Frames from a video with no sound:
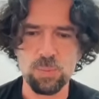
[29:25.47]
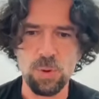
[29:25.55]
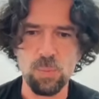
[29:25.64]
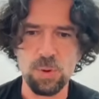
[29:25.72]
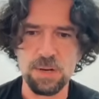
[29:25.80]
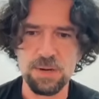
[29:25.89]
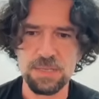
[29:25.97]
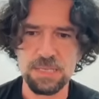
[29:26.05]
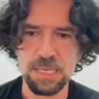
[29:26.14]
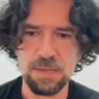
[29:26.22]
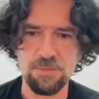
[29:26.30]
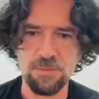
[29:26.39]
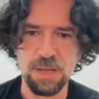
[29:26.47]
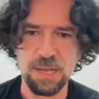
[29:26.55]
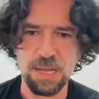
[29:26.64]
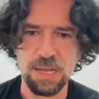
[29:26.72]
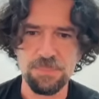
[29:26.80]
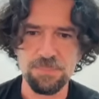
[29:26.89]
We will receive
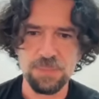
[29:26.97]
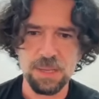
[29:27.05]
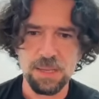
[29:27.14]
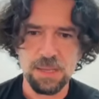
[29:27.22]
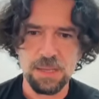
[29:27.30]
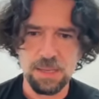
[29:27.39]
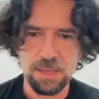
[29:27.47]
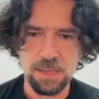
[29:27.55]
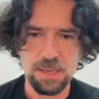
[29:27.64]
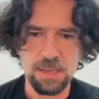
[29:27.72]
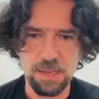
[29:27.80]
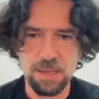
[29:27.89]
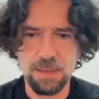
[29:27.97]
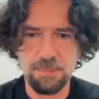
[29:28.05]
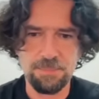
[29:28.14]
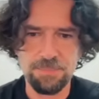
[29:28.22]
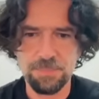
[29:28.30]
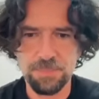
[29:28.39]
all
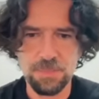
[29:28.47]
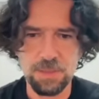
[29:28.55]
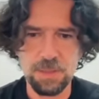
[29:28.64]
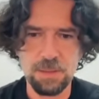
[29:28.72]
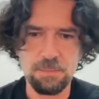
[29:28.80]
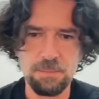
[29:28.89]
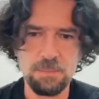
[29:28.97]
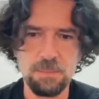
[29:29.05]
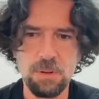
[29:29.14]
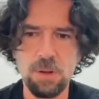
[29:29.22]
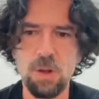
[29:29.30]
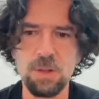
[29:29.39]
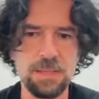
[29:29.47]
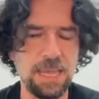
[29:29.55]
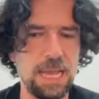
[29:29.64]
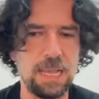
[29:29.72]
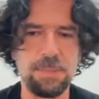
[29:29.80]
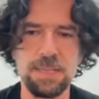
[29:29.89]
the
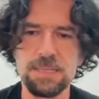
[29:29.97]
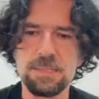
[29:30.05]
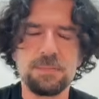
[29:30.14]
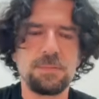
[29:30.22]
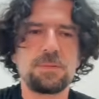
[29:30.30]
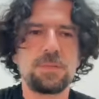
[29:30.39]
elements.